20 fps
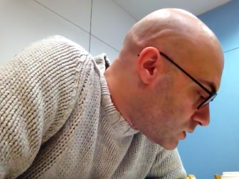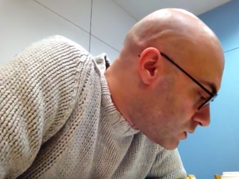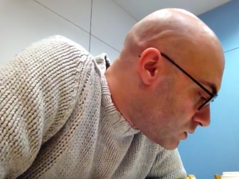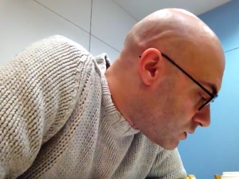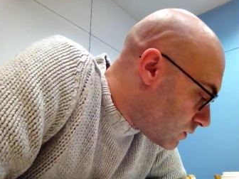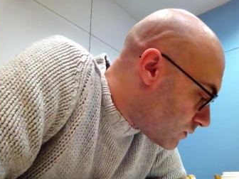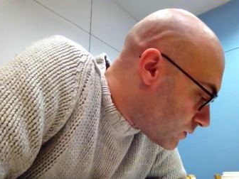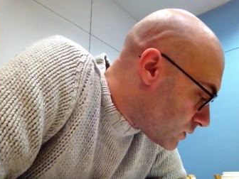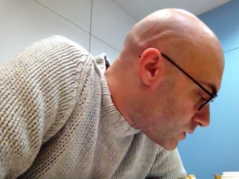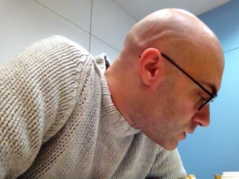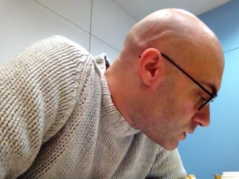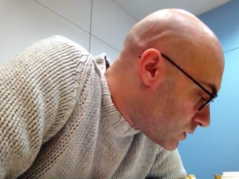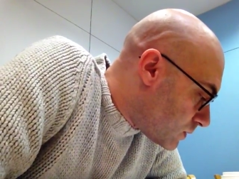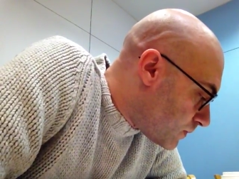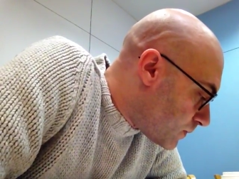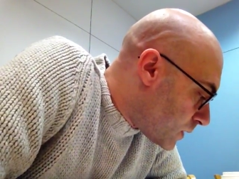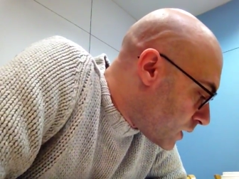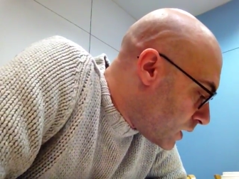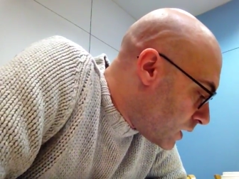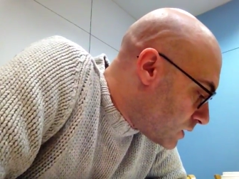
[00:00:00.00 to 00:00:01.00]
and services.
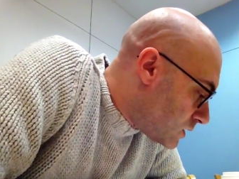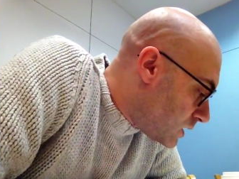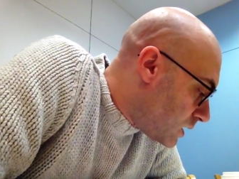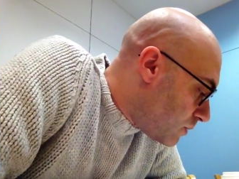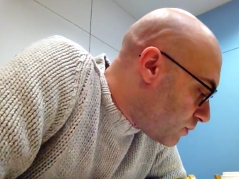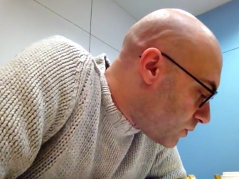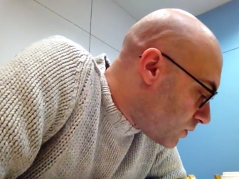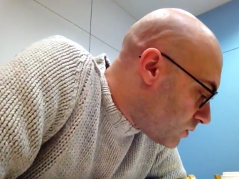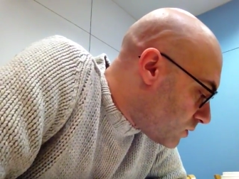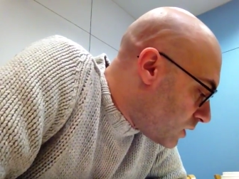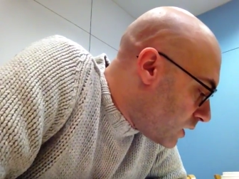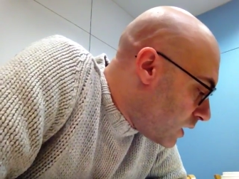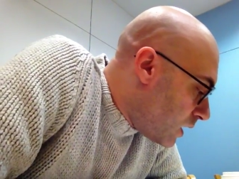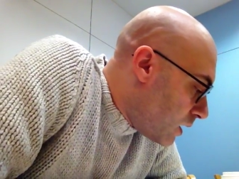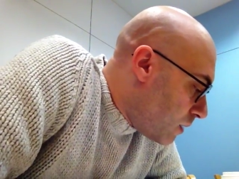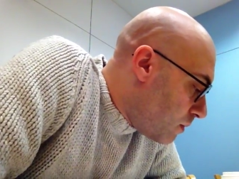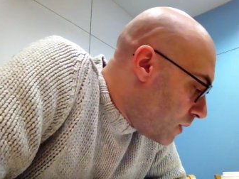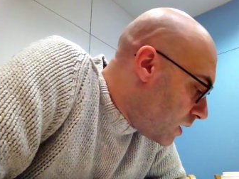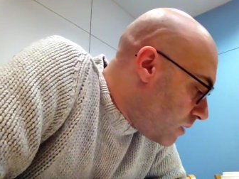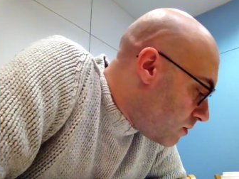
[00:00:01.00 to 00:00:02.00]
Example,
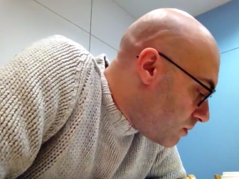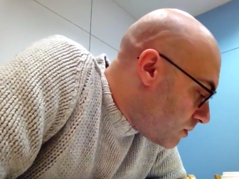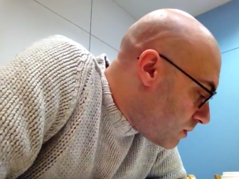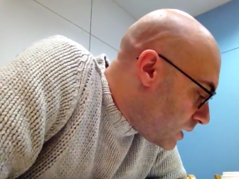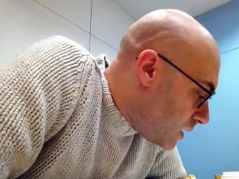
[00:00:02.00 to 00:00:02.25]
may,